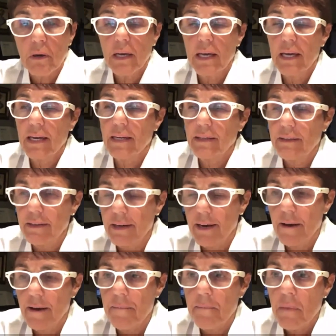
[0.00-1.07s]
And,
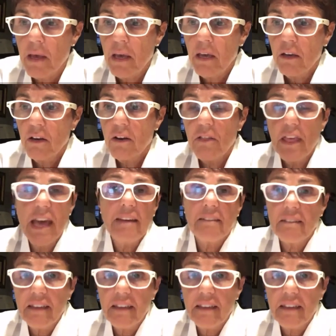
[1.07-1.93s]
um, you know, that